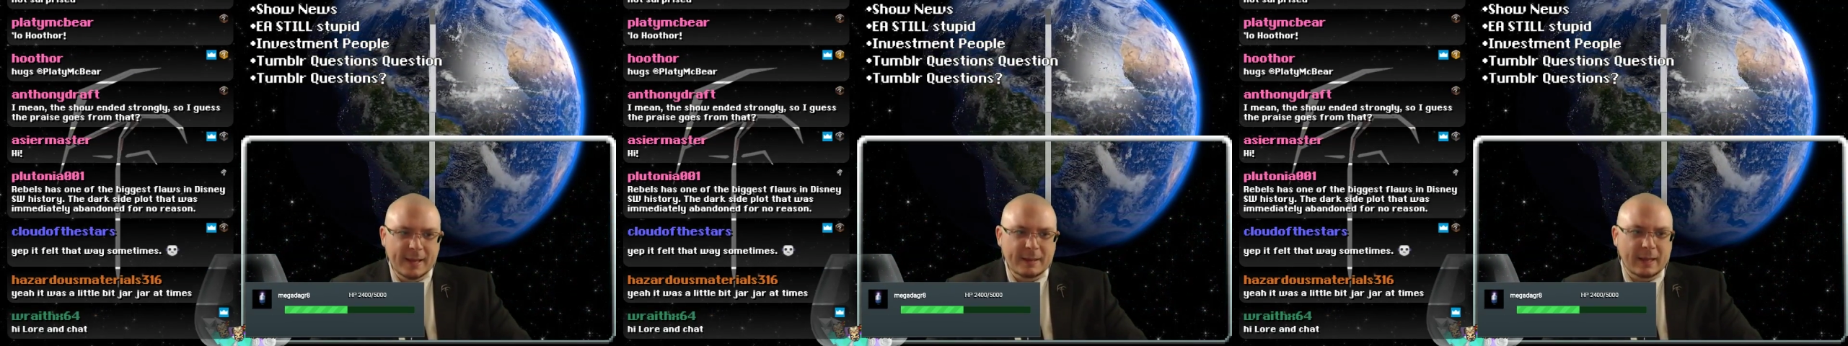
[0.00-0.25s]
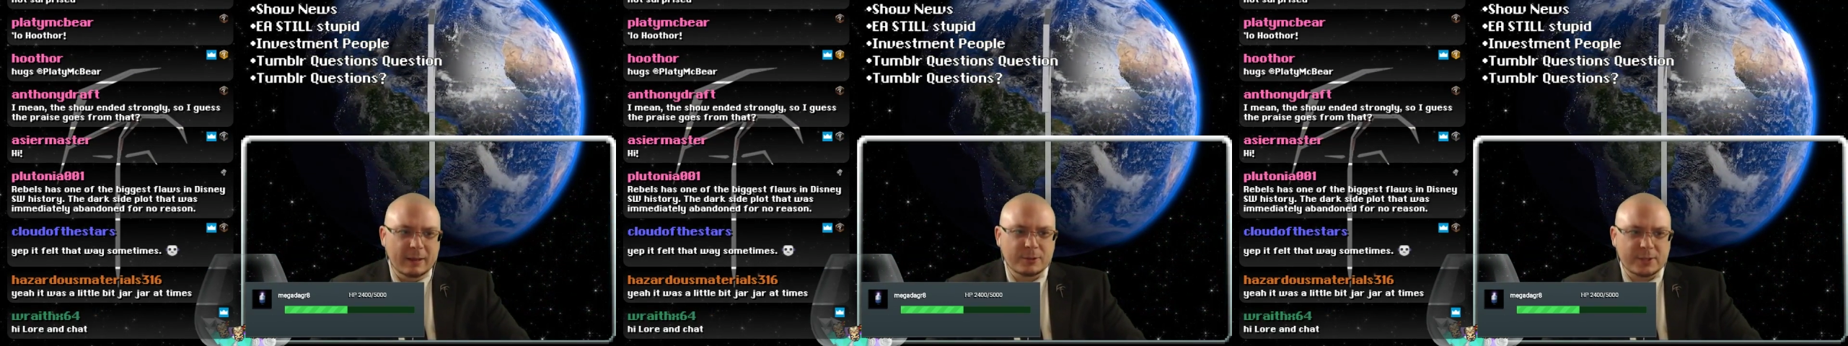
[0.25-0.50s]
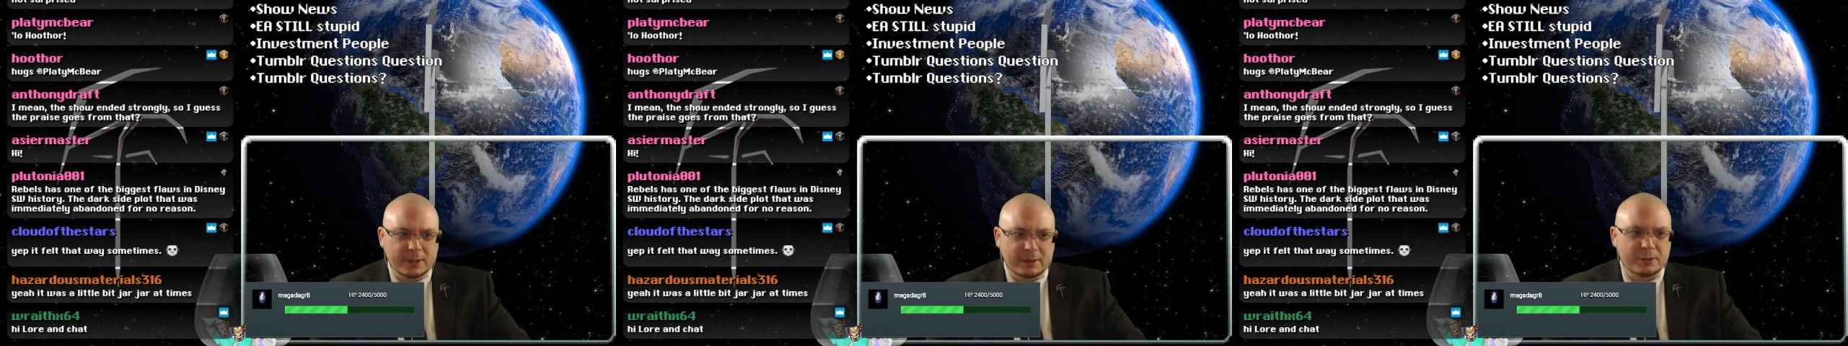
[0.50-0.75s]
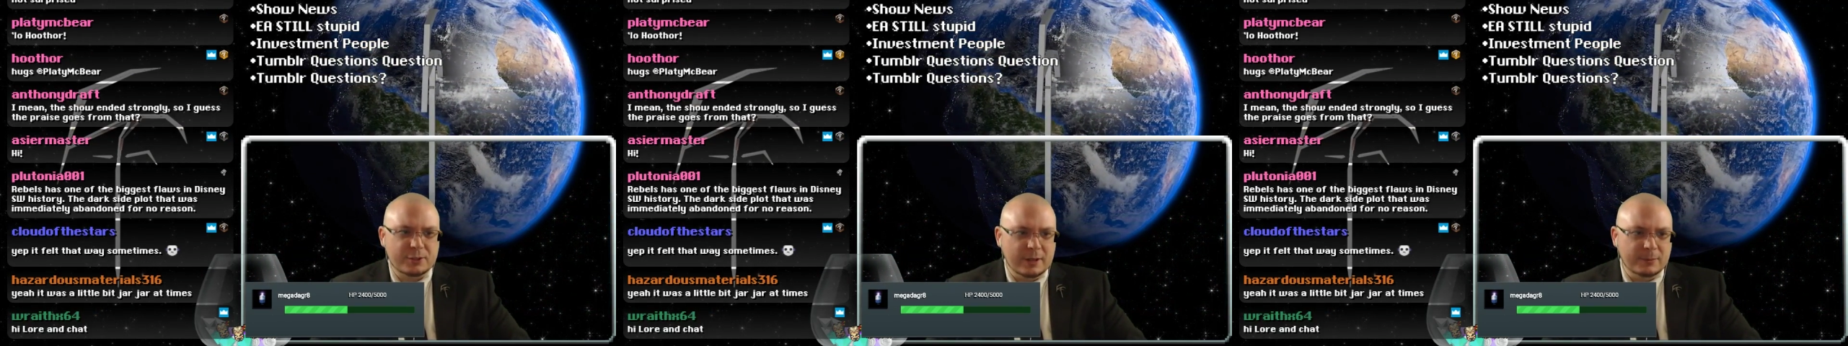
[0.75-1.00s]
Yeah, it was a
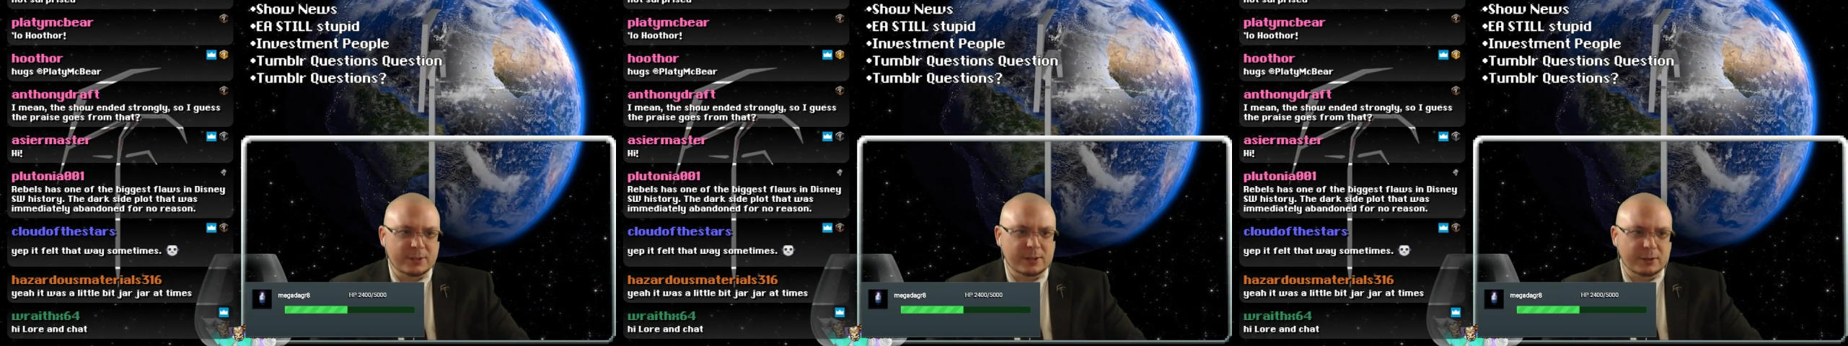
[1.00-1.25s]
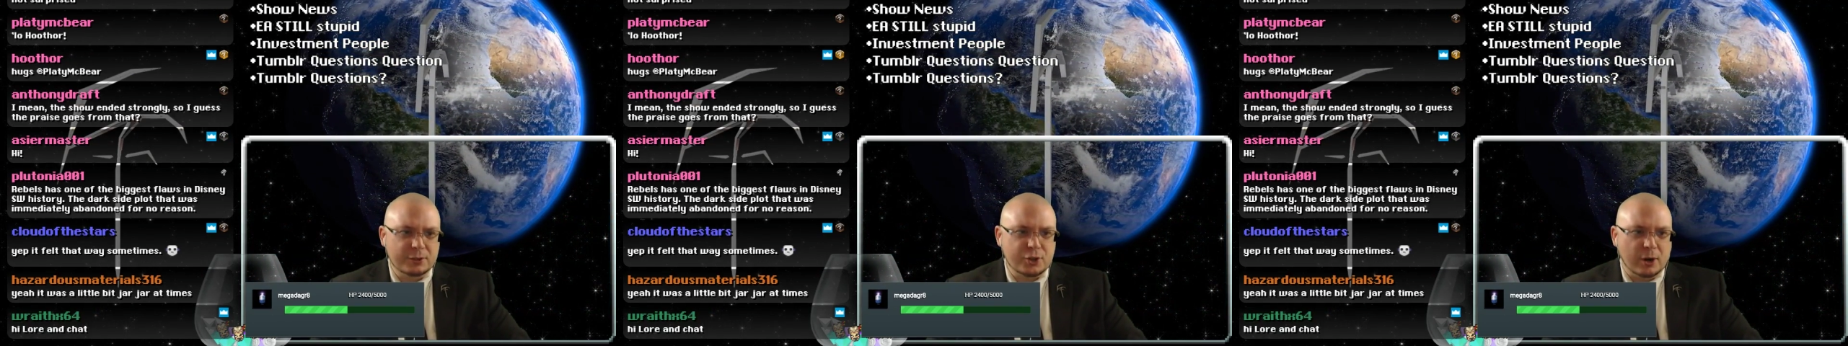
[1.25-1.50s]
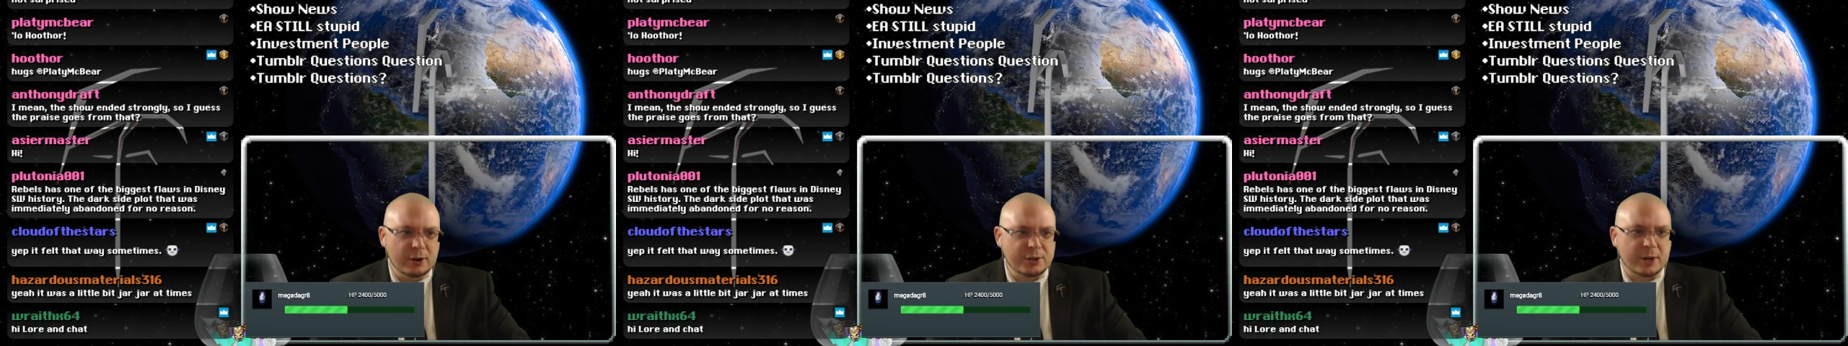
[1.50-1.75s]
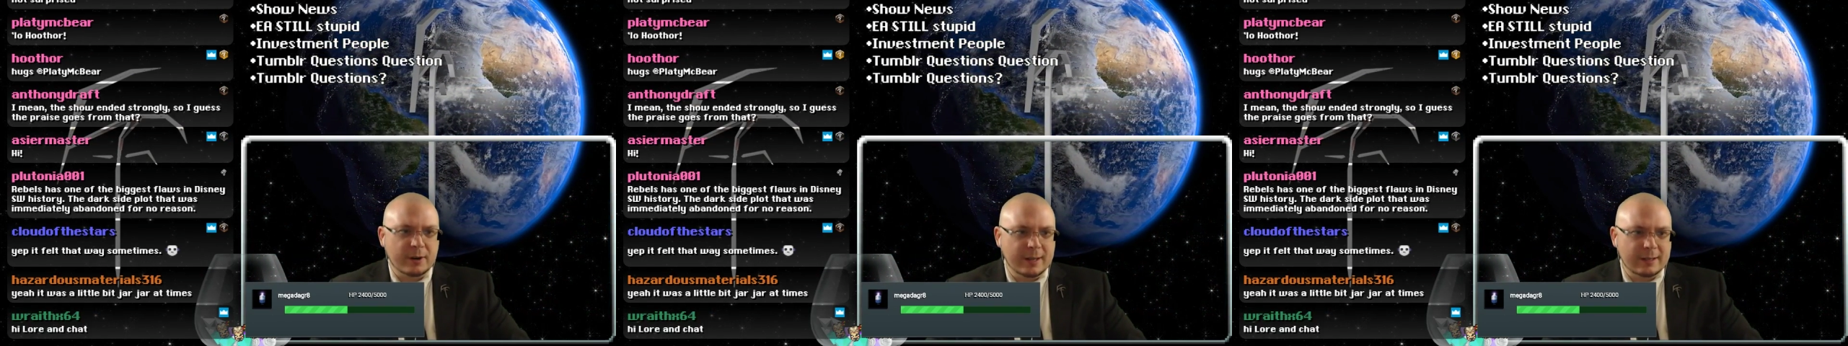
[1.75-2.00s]
little
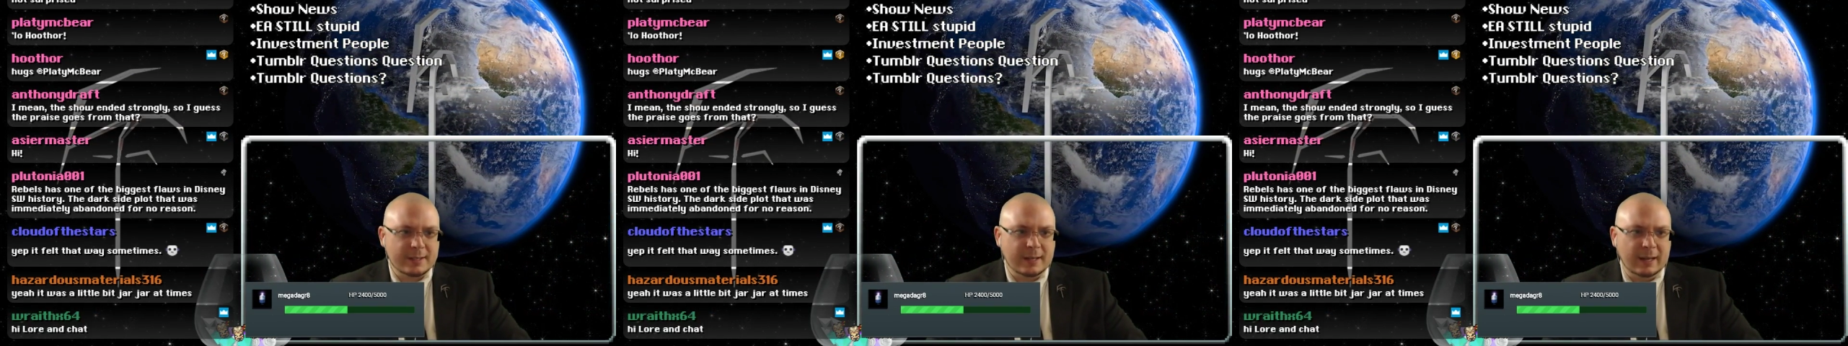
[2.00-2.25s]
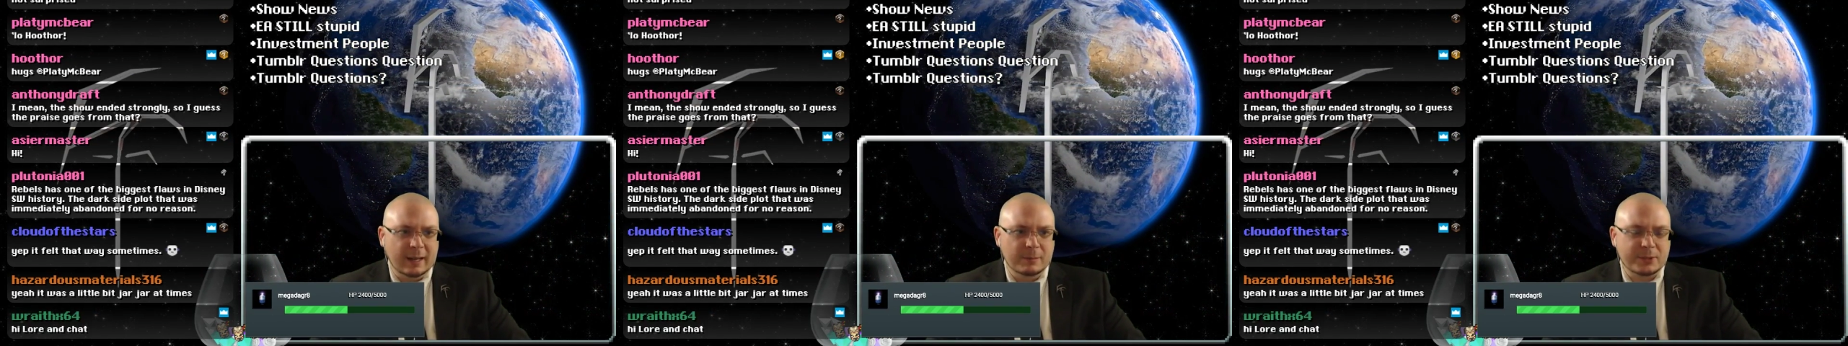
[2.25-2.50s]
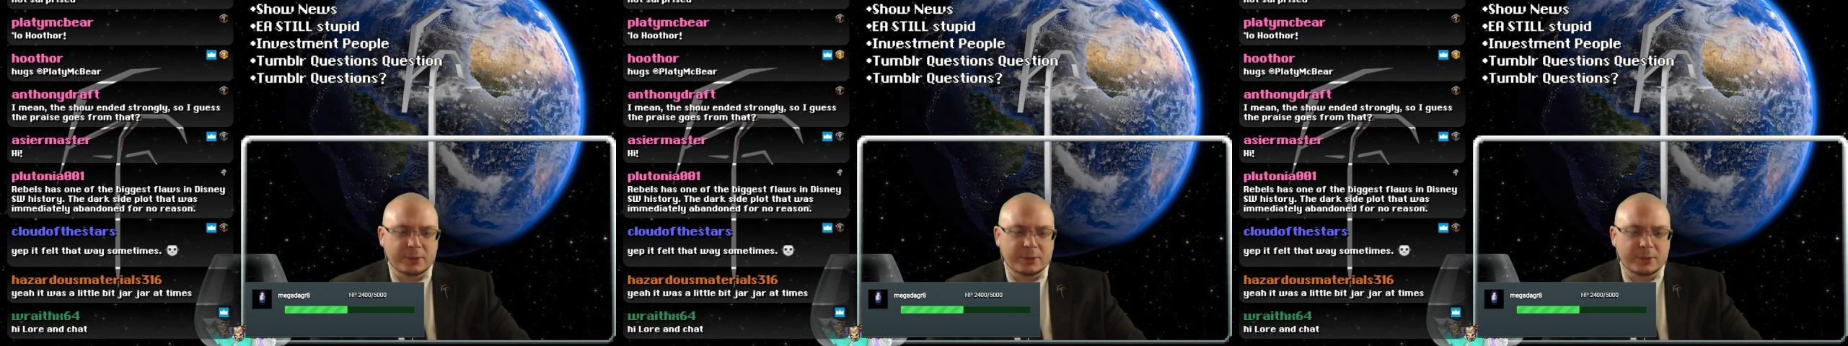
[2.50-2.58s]
jar-jarry at times,